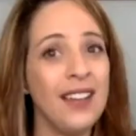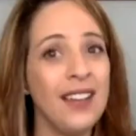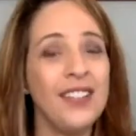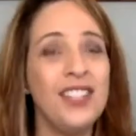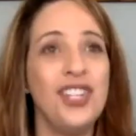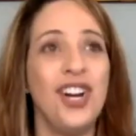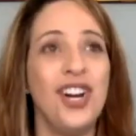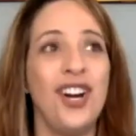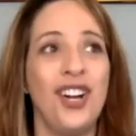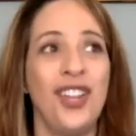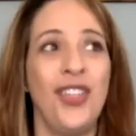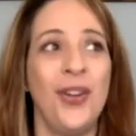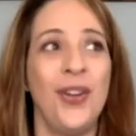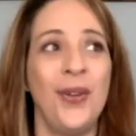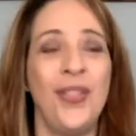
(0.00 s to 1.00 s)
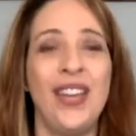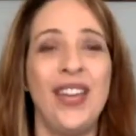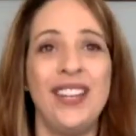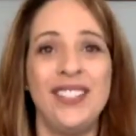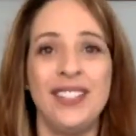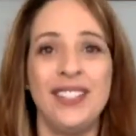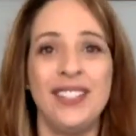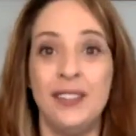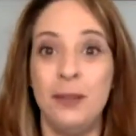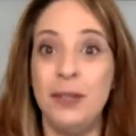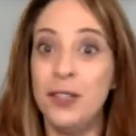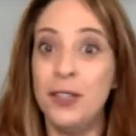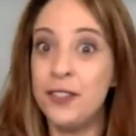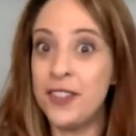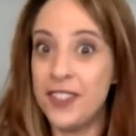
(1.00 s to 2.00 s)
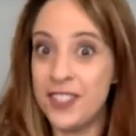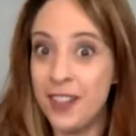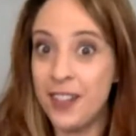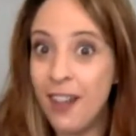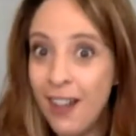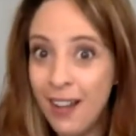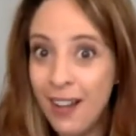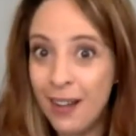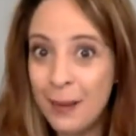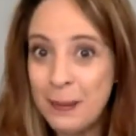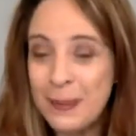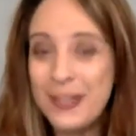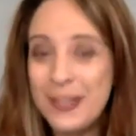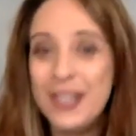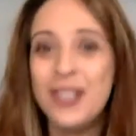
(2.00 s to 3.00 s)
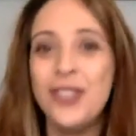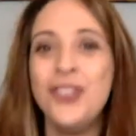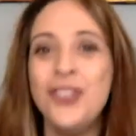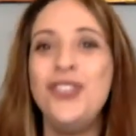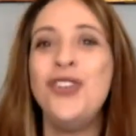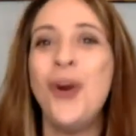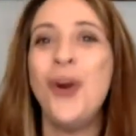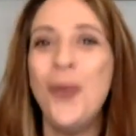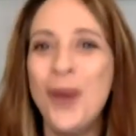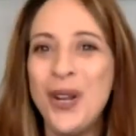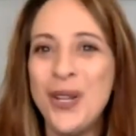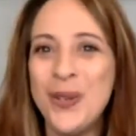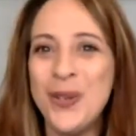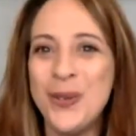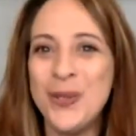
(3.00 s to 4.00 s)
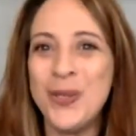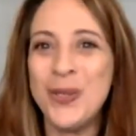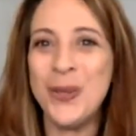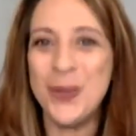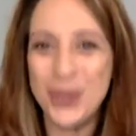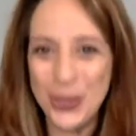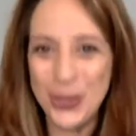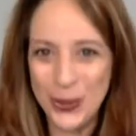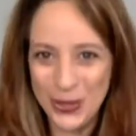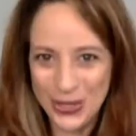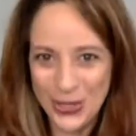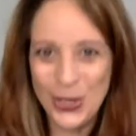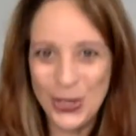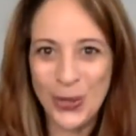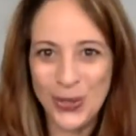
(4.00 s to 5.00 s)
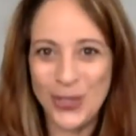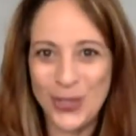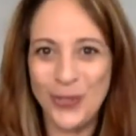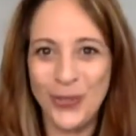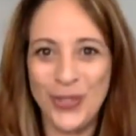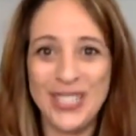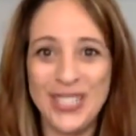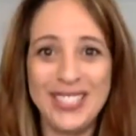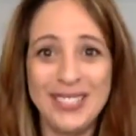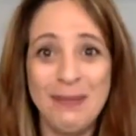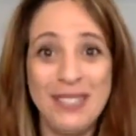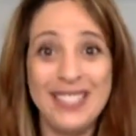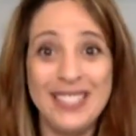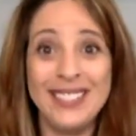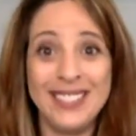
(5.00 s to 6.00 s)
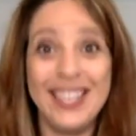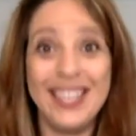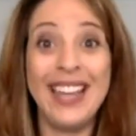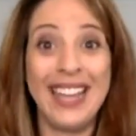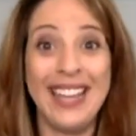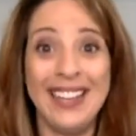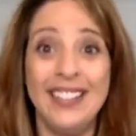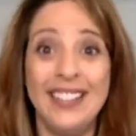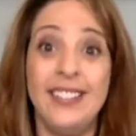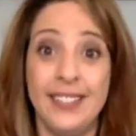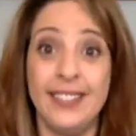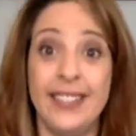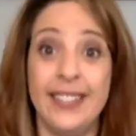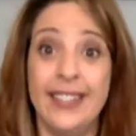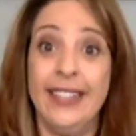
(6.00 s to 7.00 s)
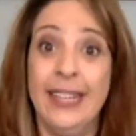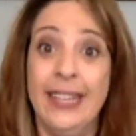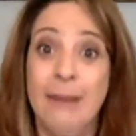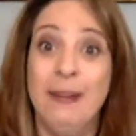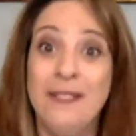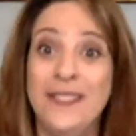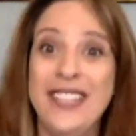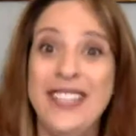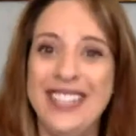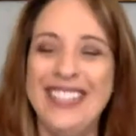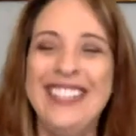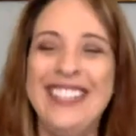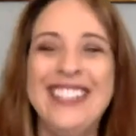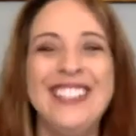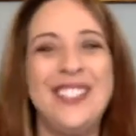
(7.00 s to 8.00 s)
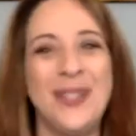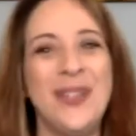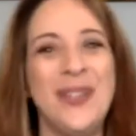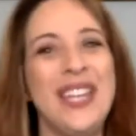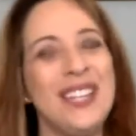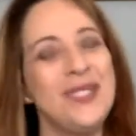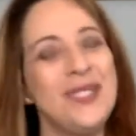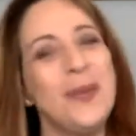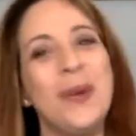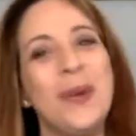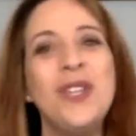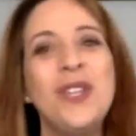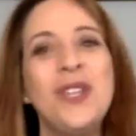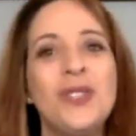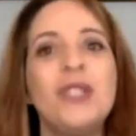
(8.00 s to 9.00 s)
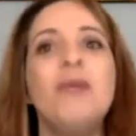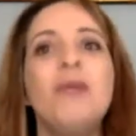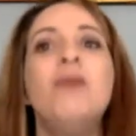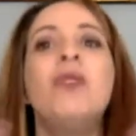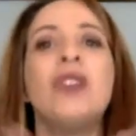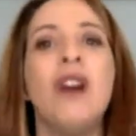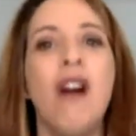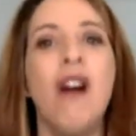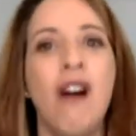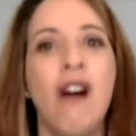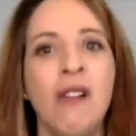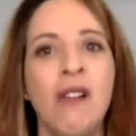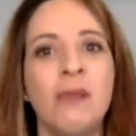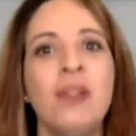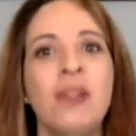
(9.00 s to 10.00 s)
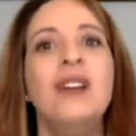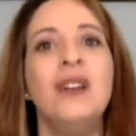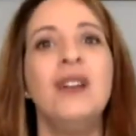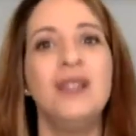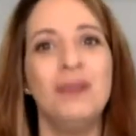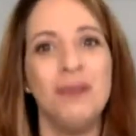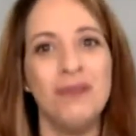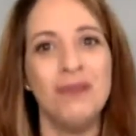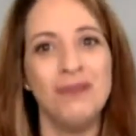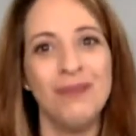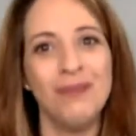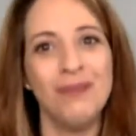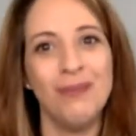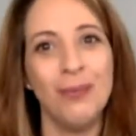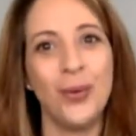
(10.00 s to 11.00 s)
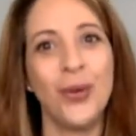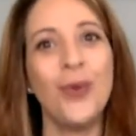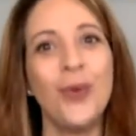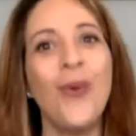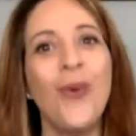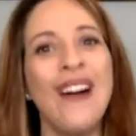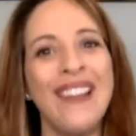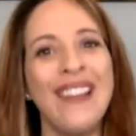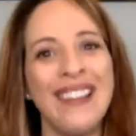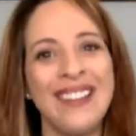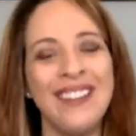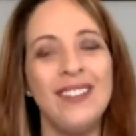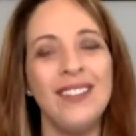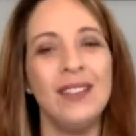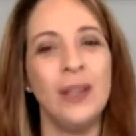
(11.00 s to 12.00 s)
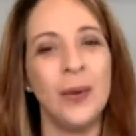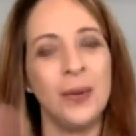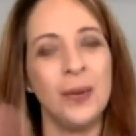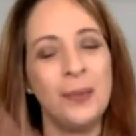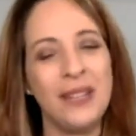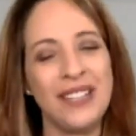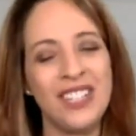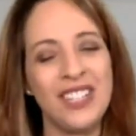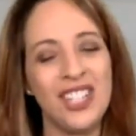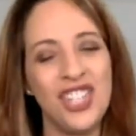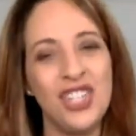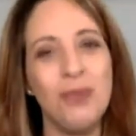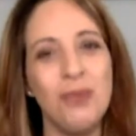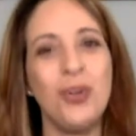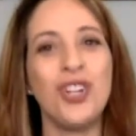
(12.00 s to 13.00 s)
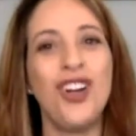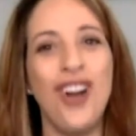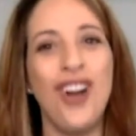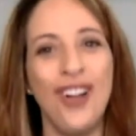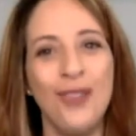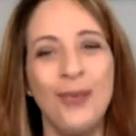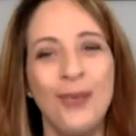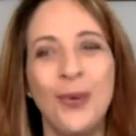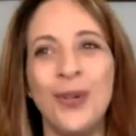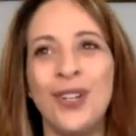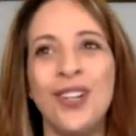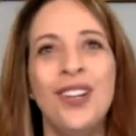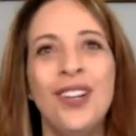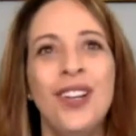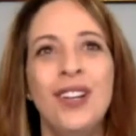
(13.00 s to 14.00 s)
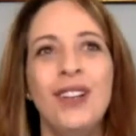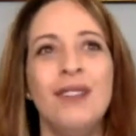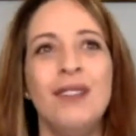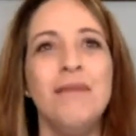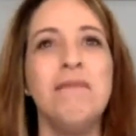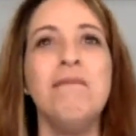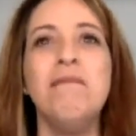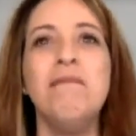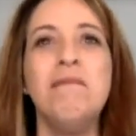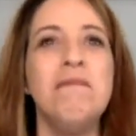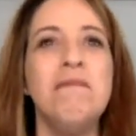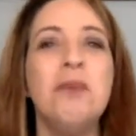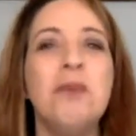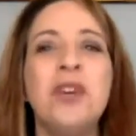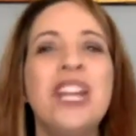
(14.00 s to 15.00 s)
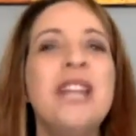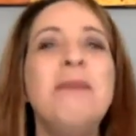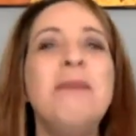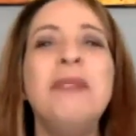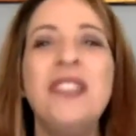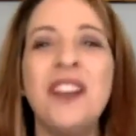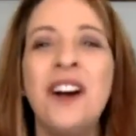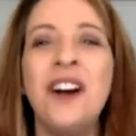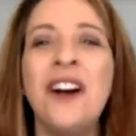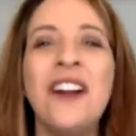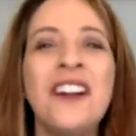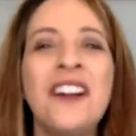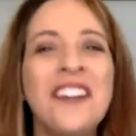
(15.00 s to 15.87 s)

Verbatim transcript: a dog, though, that is a little bit over the top, you don't want to use those tones of voice because, again, it's just going to keep on feeding. So, yes, you want to use more calm, more quiet, lower pitch, more calm, more NPR,